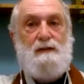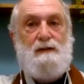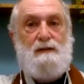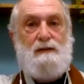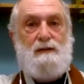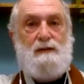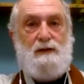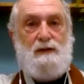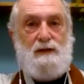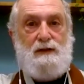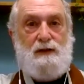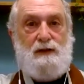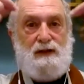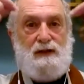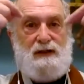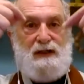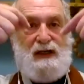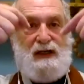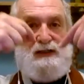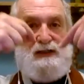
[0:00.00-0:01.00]
Turn your
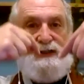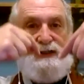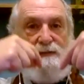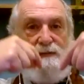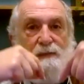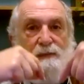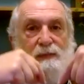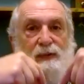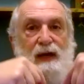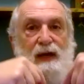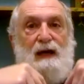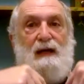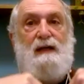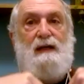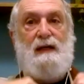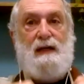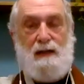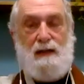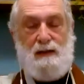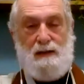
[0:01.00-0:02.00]
attention back
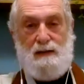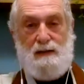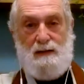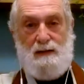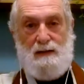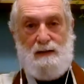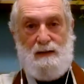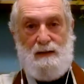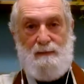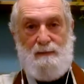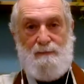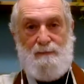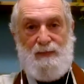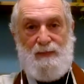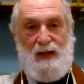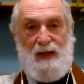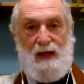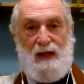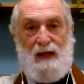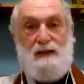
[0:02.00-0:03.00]
in
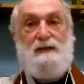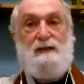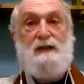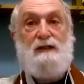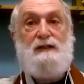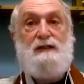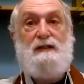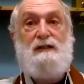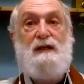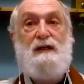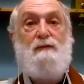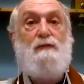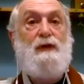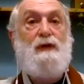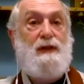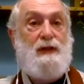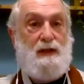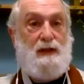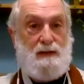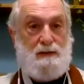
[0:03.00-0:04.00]
and just sit
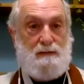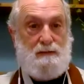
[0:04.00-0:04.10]
with it.